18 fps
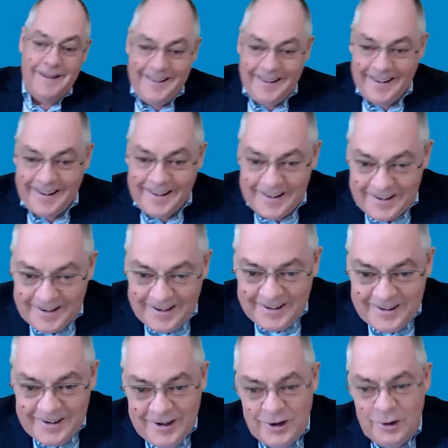
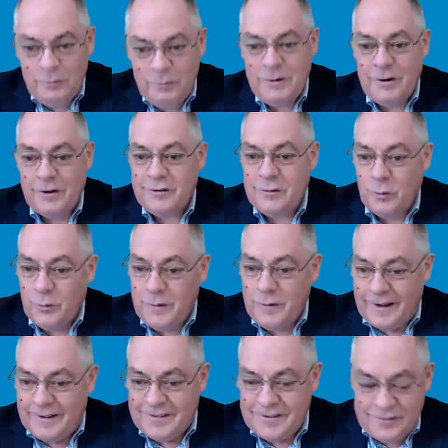when I saw
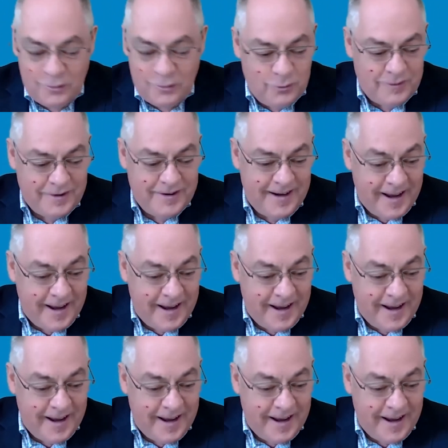that story.